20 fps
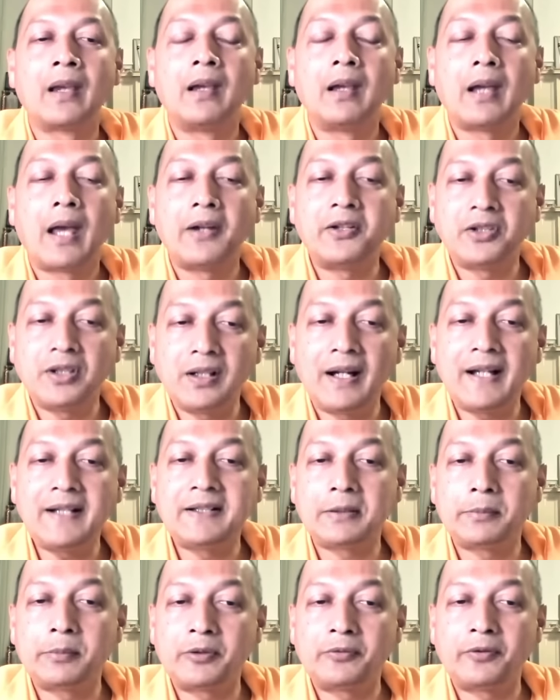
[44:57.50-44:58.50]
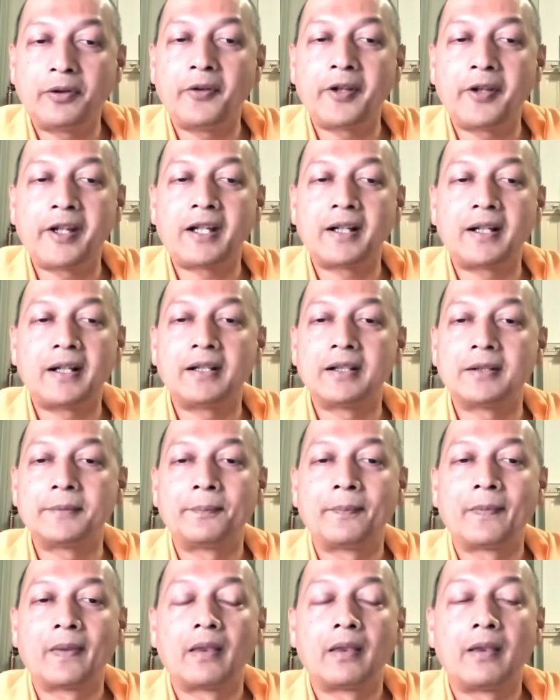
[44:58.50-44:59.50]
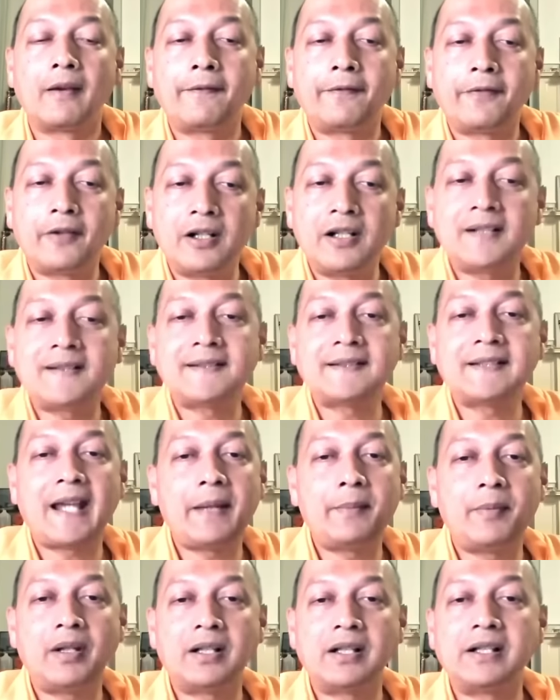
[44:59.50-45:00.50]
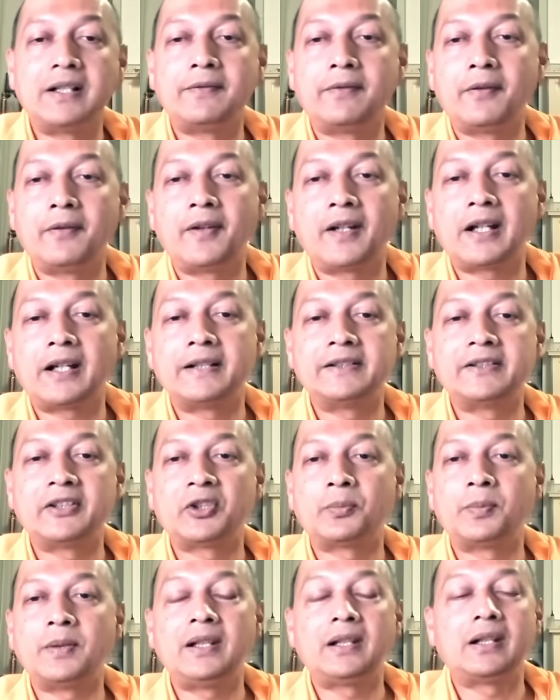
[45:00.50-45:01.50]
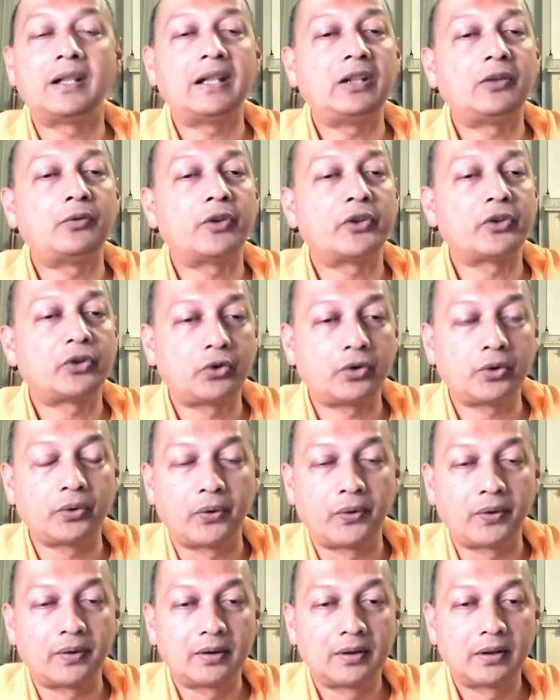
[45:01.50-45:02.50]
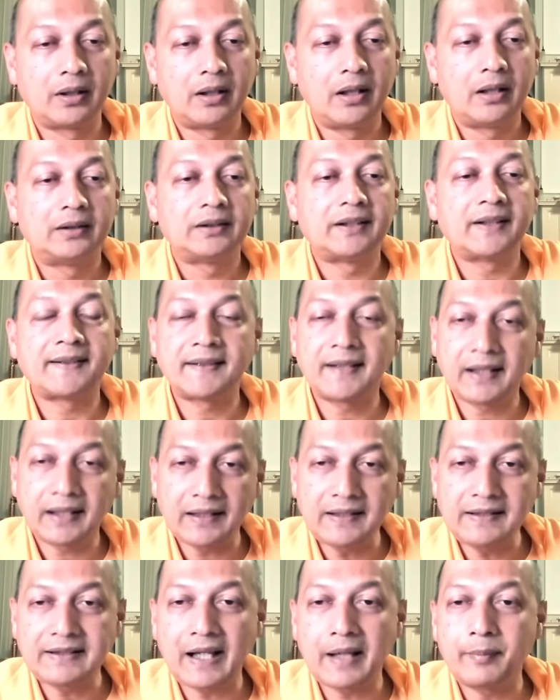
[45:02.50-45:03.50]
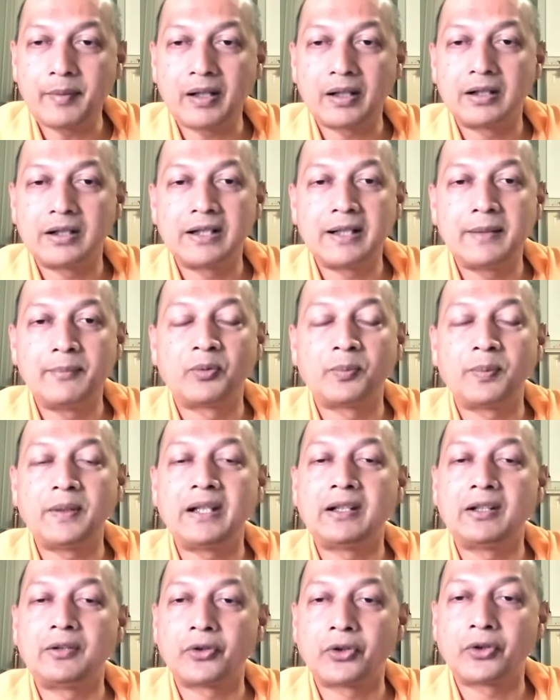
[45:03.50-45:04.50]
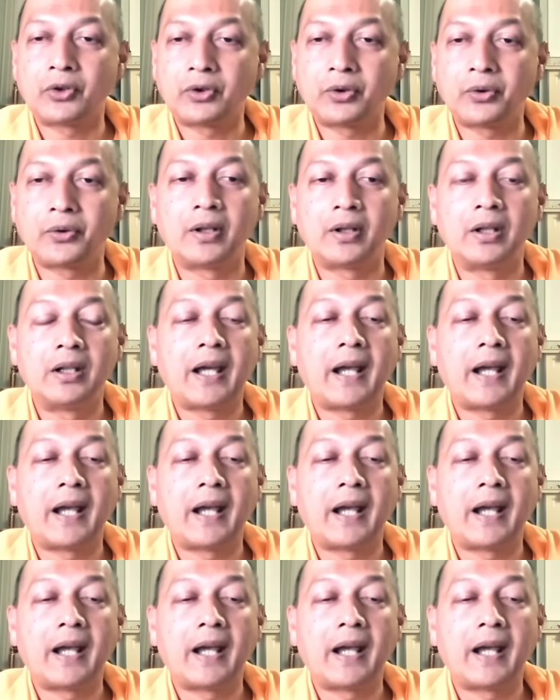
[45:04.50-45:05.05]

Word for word: And she writes about Vivekananda. The first time I heard Vivekananda speak, it was truth. The second time I heard him speak, it was truth.